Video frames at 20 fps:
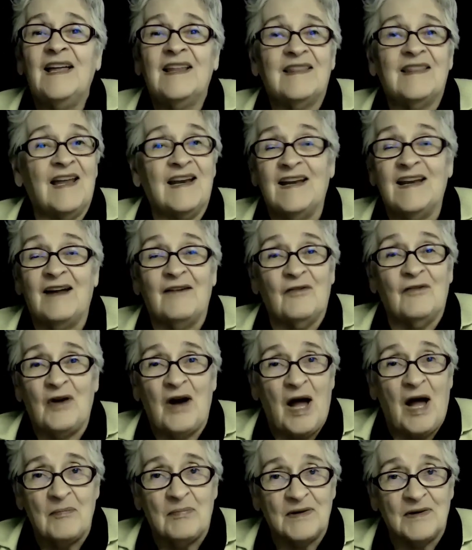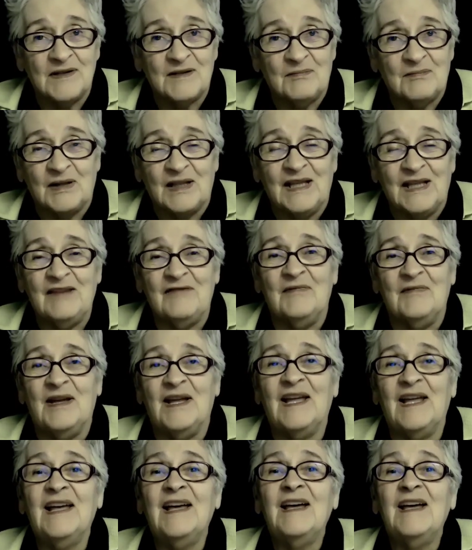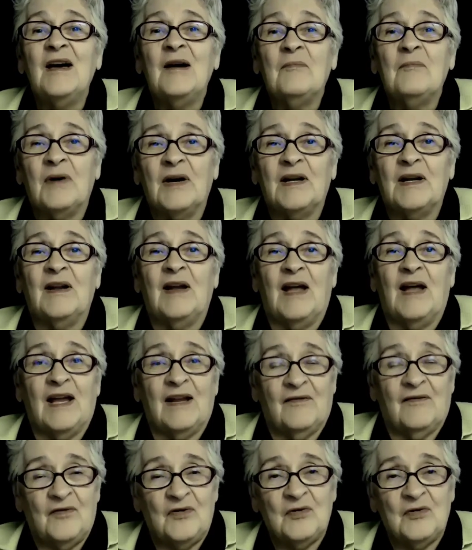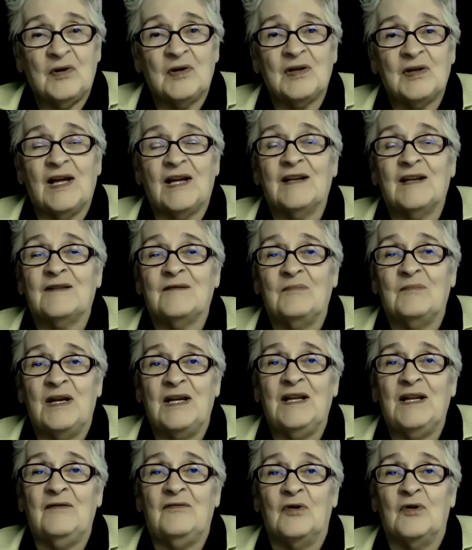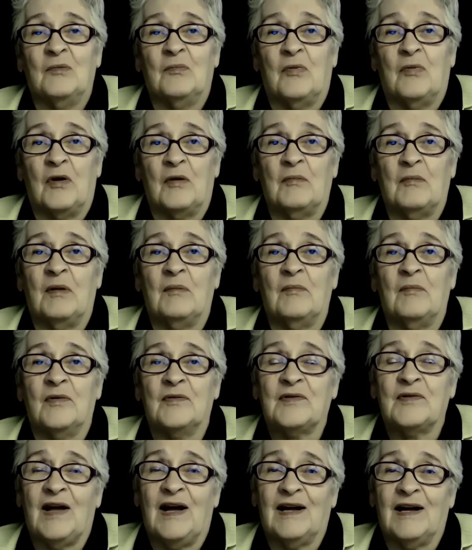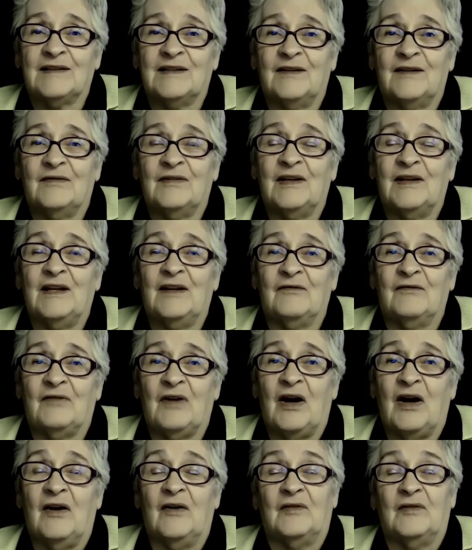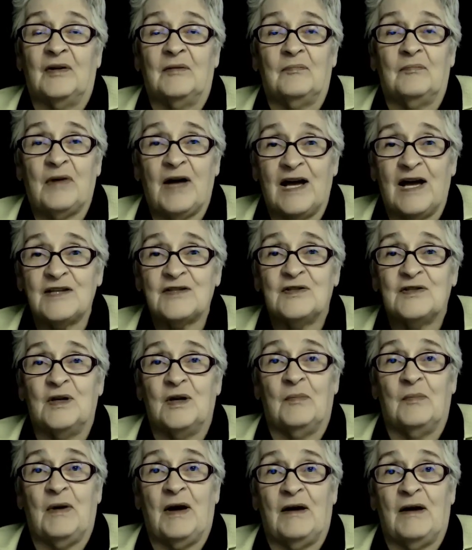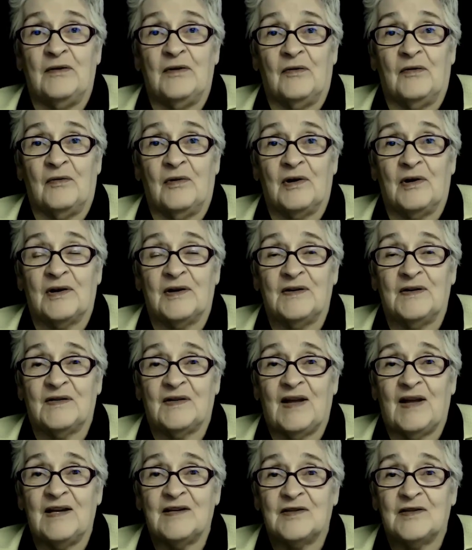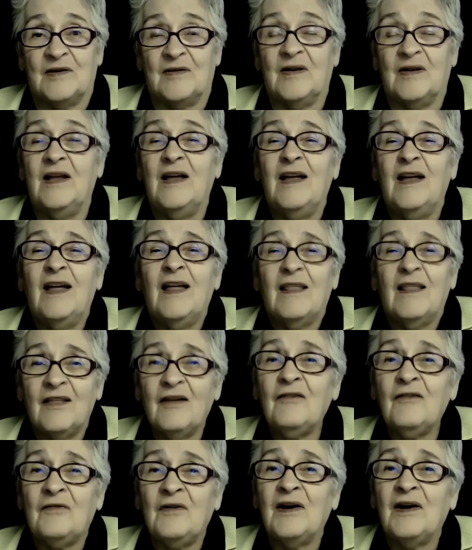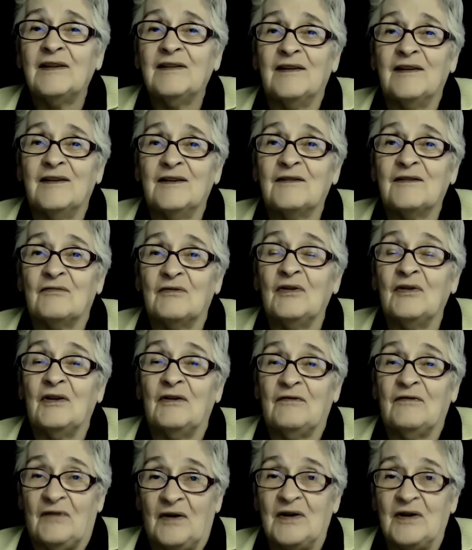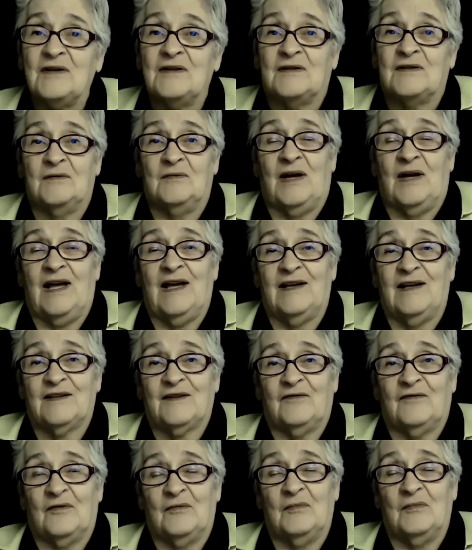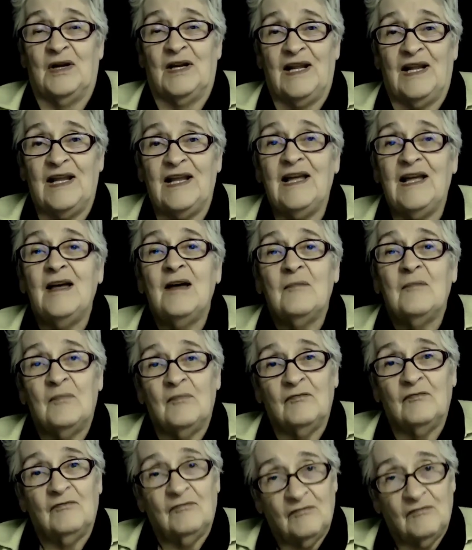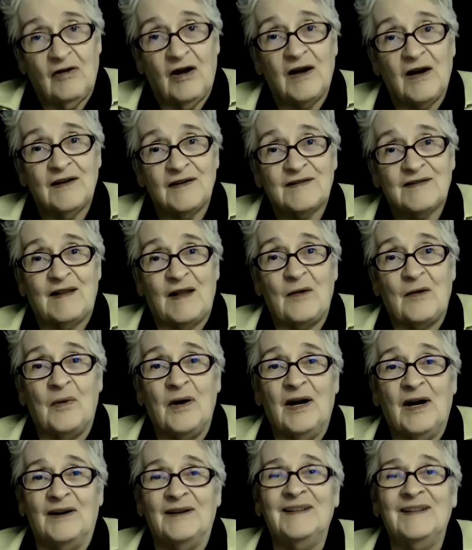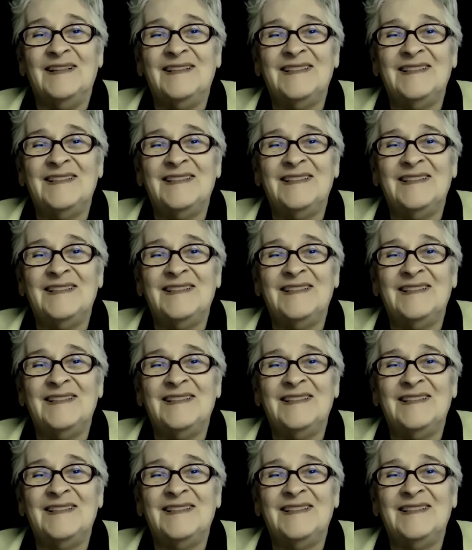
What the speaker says: That never happens, believe me. But if you can get as many of your board members actively involved and passionate about your organization, they'll find that it's really fun to ask for money. Honestly, will.